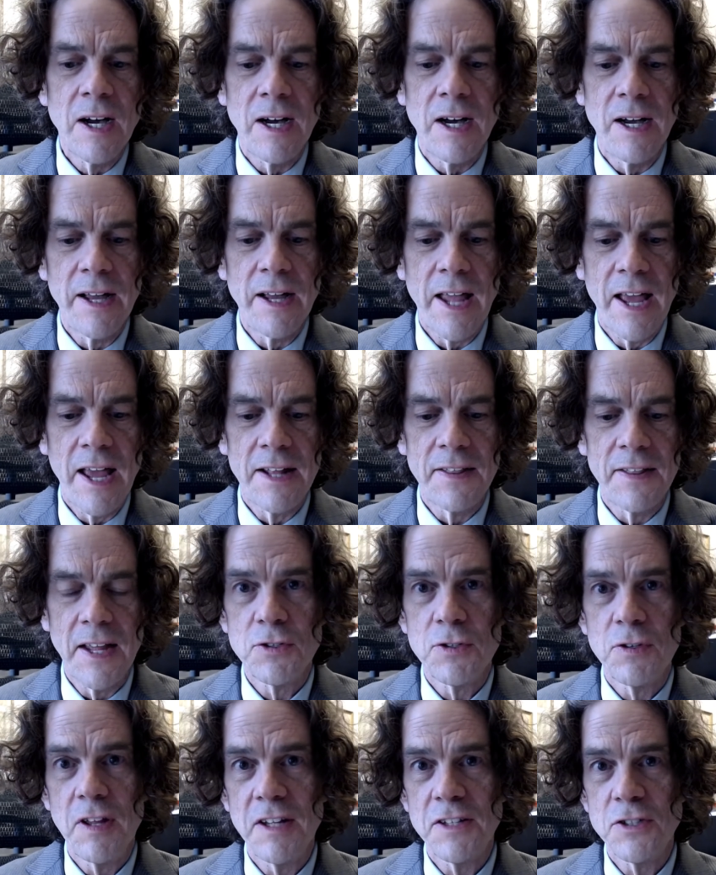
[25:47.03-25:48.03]
and
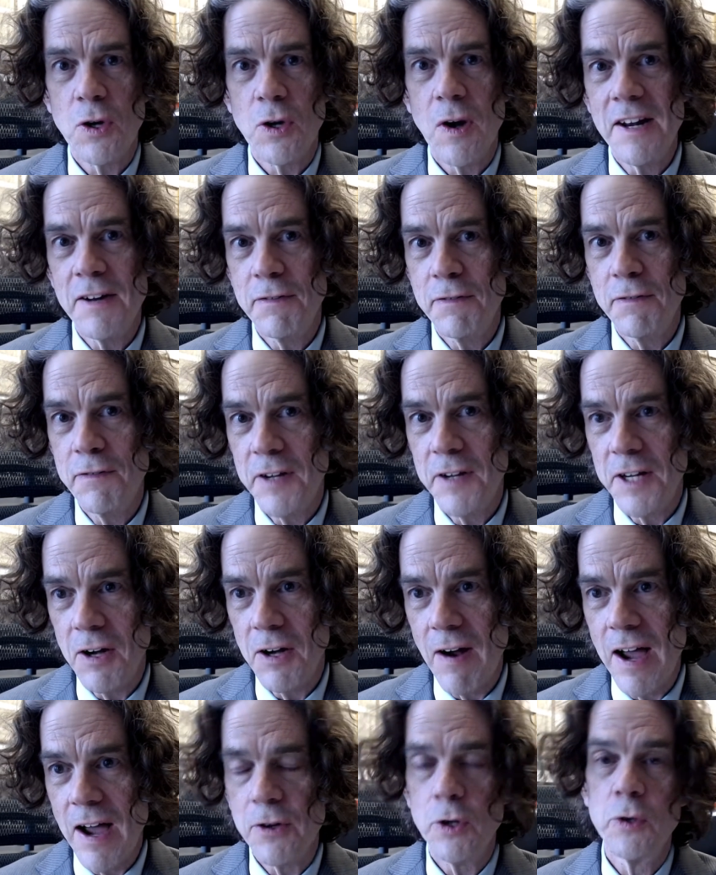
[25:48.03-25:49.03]
they try to
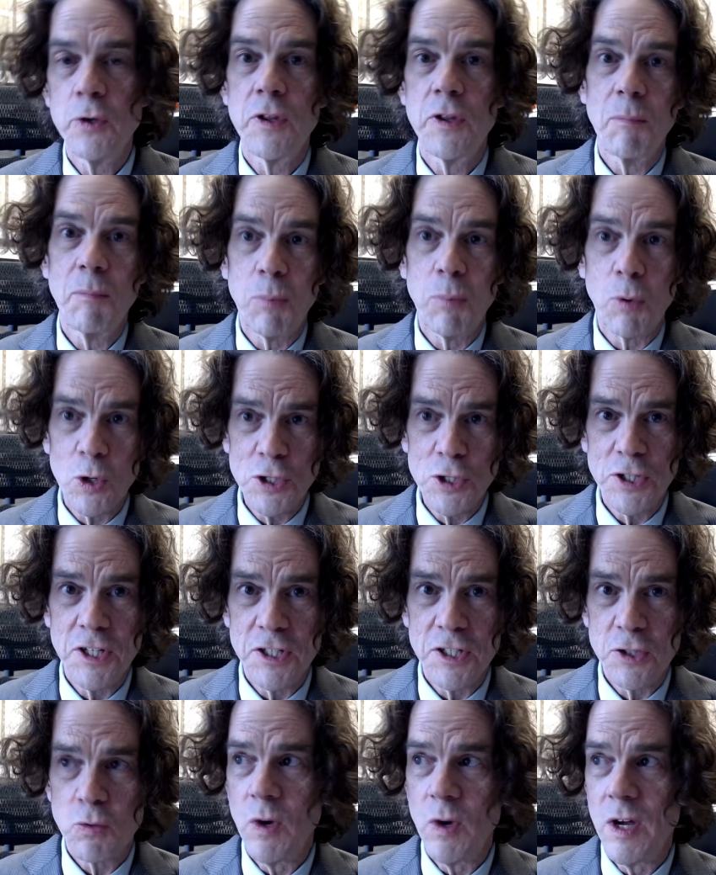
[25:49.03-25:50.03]
figure out who the
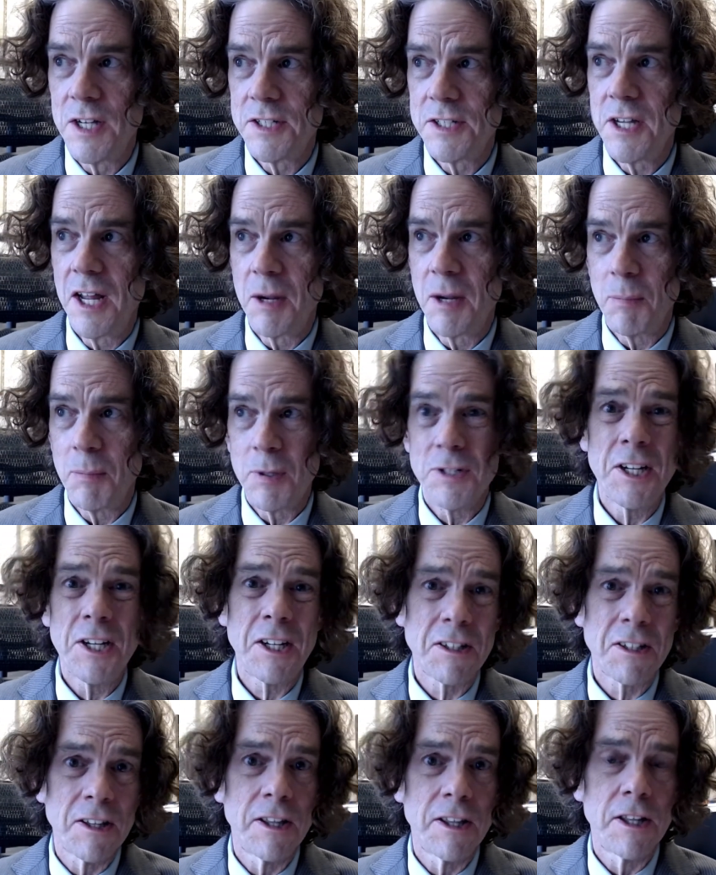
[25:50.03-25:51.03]
abortionist was, and in
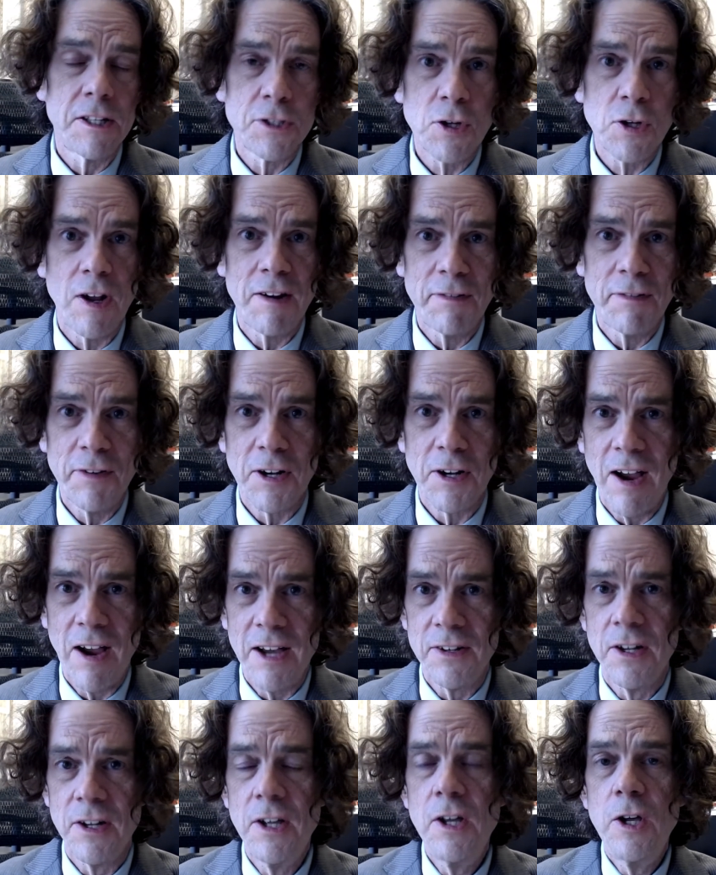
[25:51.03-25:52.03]
particular, they try to figure
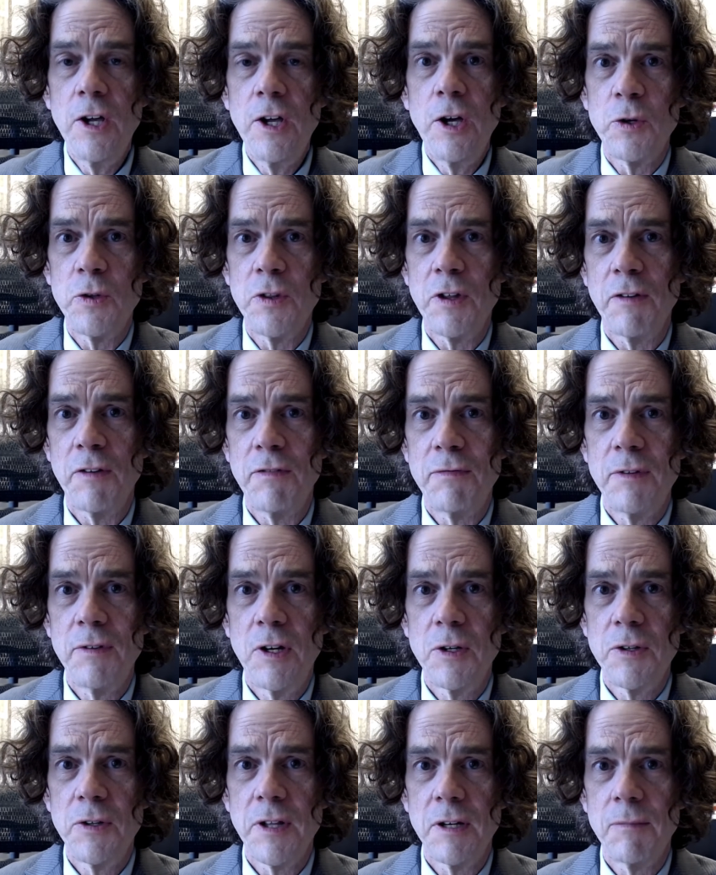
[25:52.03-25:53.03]
out who
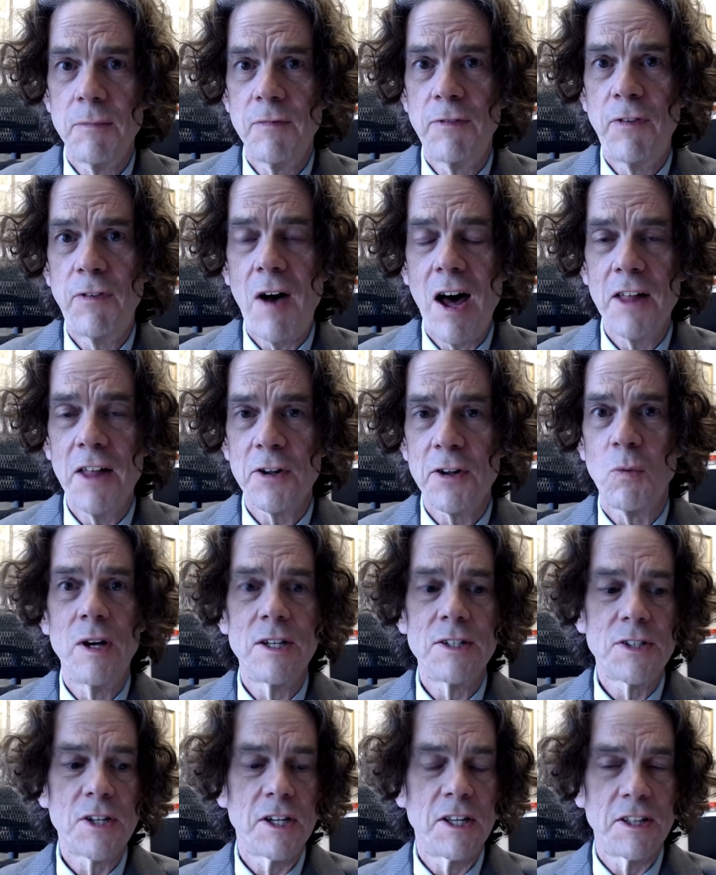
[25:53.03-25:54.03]
the father
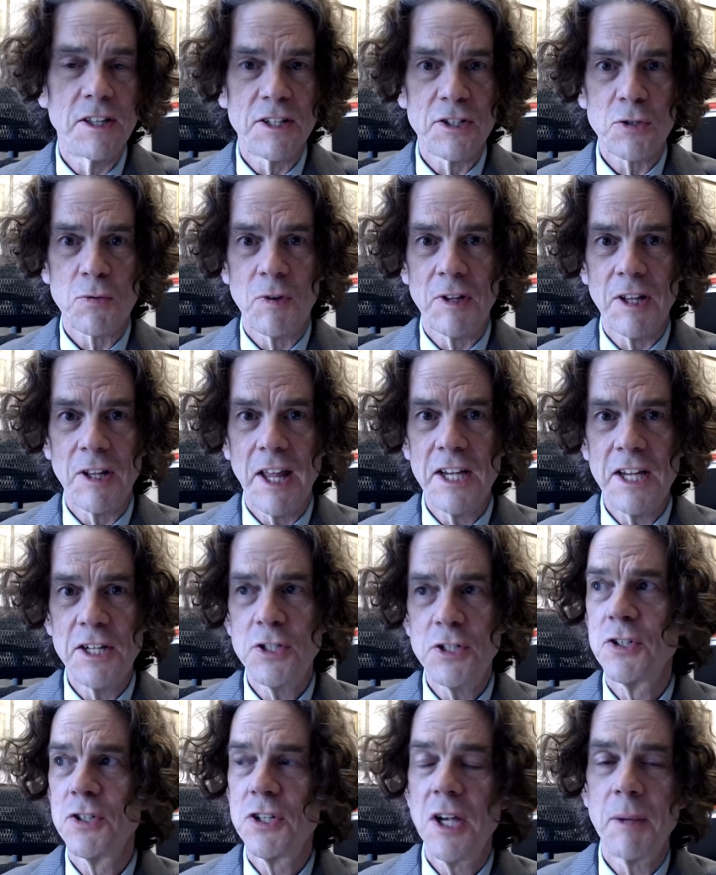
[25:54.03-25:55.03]
was in this
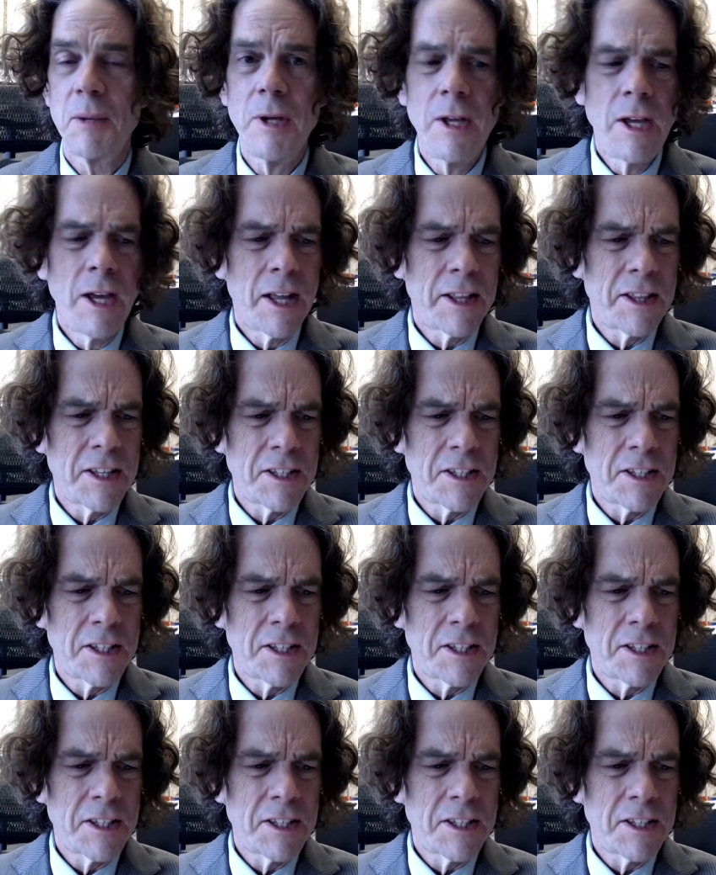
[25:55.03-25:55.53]
relationship.